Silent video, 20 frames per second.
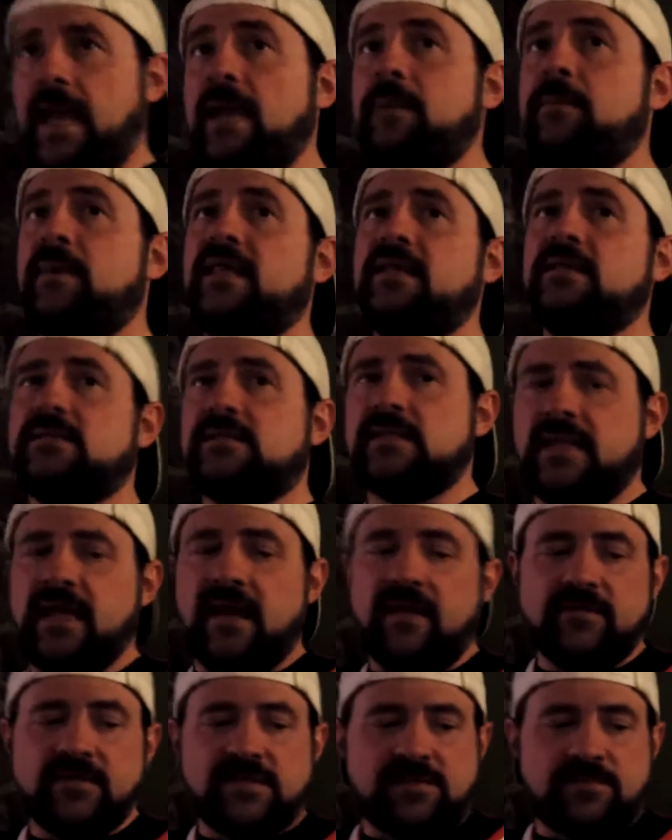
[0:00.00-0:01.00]
Hey man, this is
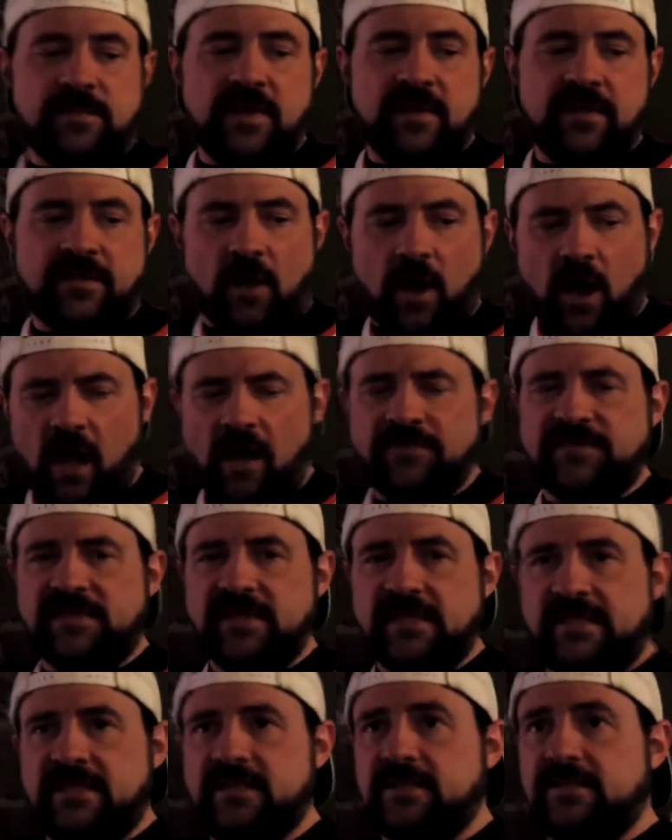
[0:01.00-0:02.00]
Kevin Smith,
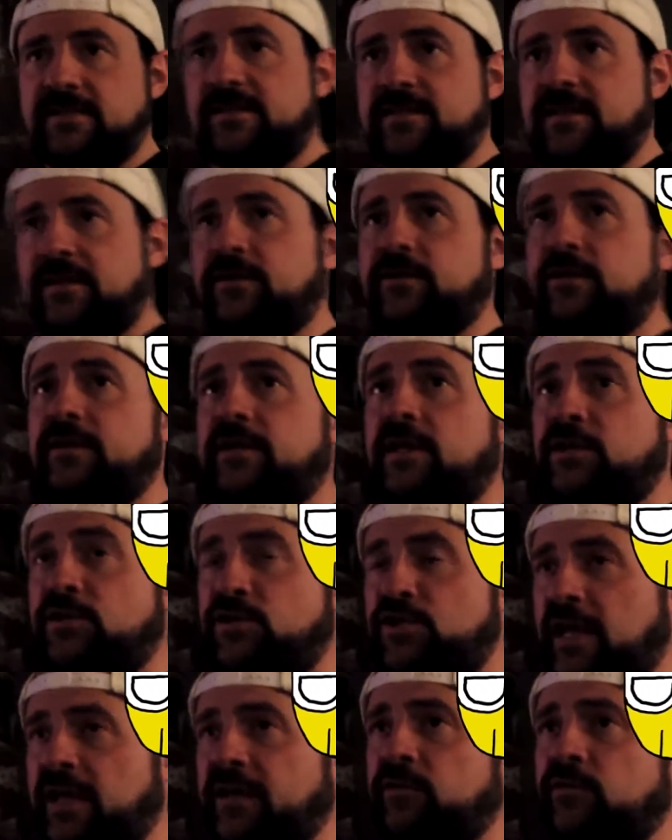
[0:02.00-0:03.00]
often considered
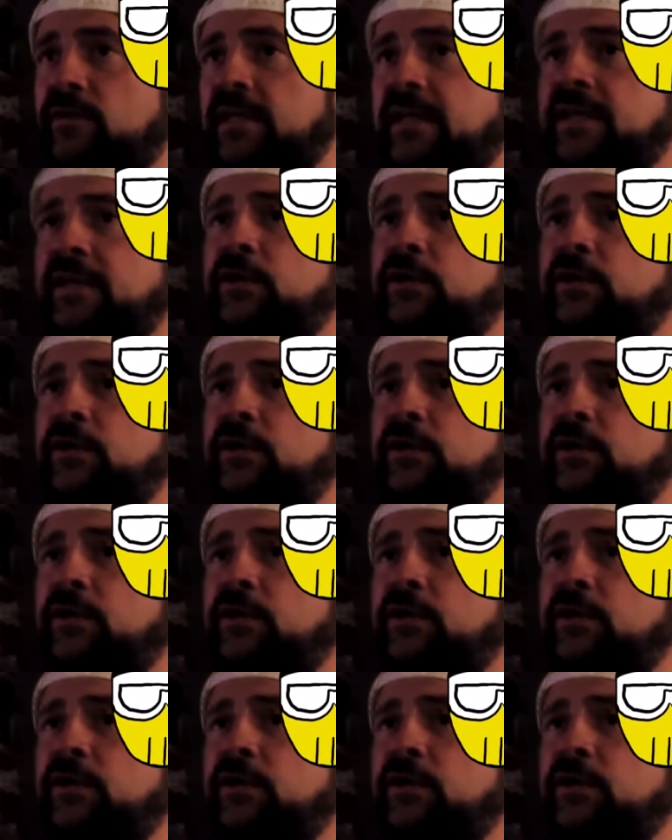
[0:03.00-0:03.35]
generally